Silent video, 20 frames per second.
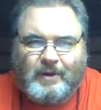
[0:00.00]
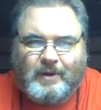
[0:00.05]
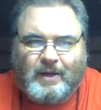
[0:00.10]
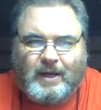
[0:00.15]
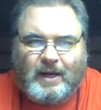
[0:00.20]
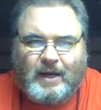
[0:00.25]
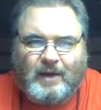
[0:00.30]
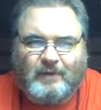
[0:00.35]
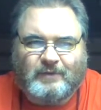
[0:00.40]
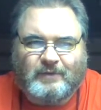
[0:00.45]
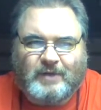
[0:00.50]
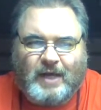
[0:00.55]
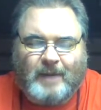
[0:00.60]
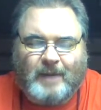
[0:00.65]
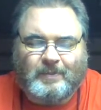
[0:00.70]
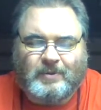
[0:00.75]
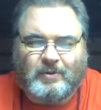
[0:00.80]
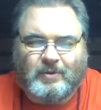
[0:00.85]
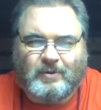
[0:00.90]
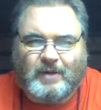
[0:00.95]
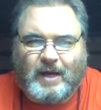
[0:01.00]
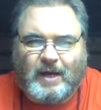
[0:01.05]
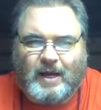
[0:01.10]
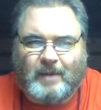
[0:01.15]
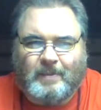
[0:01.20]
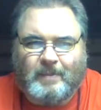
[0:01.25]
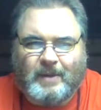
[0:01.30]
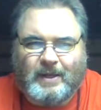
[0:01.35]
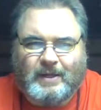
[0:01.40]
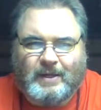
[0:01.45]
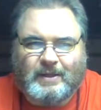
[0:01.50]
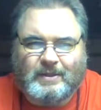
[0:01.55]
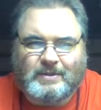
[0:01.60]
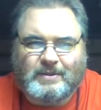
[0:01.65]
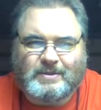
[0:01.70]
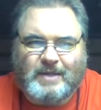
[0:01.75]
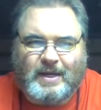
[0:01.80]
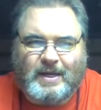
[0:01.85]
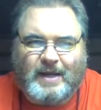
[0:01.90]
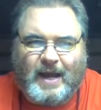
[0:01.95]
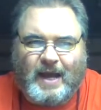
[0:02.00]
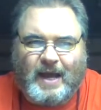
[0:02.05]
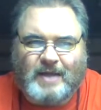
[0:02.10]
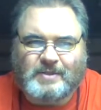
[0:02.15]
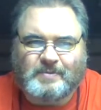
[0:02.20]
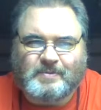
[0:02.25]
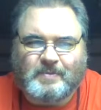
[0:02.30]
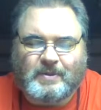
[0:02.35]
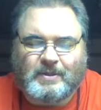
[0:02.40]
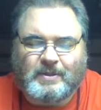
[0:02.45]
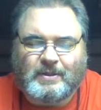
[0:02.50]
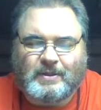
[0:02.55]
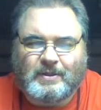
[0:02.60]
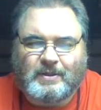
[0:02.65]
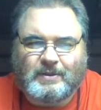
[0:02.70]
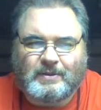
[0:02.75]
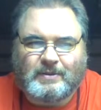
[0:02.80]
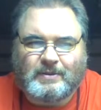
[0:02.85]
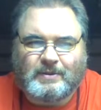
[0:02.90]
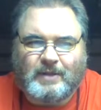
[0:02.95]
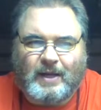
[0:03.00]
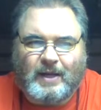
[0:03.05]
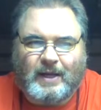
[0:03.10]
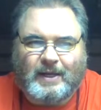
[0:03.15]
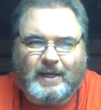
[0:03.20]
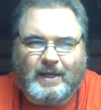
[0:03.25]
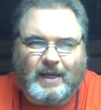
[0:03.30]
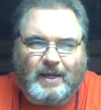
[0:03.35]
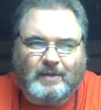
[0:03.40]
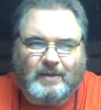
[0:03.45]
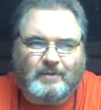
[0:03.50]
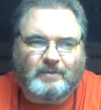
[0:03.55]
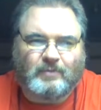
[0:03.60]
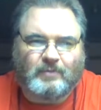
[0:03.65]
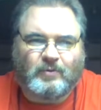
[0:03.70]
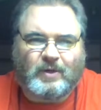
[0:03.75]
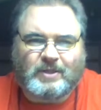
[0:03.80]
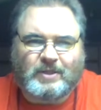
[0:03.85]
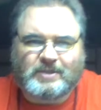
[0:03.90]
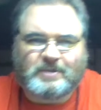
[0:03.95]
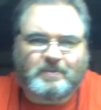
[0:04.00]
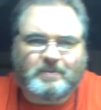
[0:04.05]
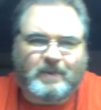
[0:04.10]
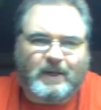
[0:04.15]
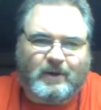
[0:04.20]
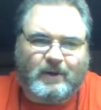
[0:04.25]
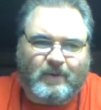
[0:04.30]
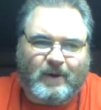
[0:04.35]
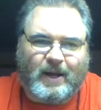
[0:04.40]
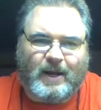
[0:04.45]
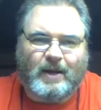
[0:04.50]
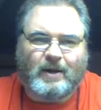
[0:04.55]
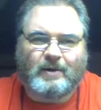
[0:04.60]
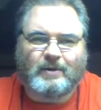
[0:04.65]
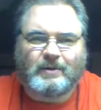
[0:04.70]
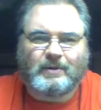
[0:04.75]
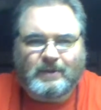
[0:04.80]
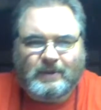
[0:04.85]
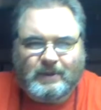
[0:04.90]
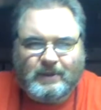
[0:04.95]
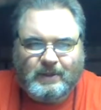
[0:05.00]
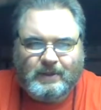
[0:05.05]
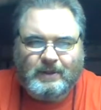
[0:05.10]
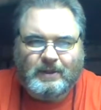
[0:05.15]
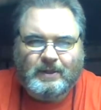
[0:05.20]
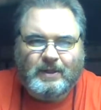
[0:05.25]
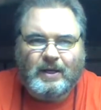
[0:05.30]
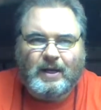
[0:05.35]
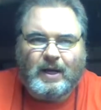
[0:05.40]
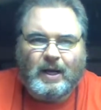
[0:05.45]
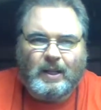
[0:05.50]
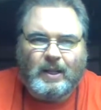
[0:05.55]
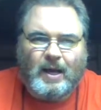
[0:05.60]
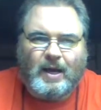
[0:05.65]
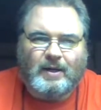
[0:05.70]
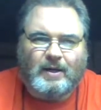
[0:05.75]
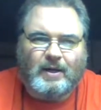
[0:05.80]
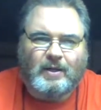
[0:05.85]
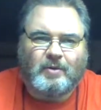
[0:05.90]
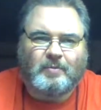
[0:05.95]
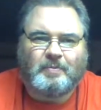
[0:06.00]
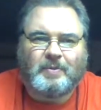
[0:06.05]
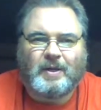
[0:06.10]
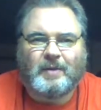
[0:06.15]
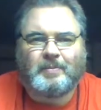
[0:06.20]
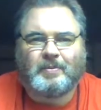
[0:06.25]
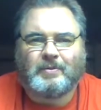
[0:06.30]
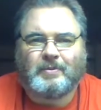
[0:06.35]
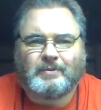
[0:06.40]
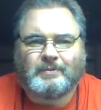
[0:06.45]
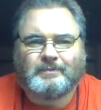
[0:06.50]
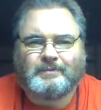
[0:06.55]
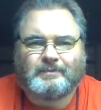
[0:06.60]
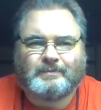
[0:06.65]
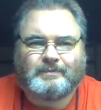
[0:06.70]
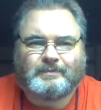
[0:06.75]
I have type 2 diabetes and asthma. I can't risk being around a lot of other people.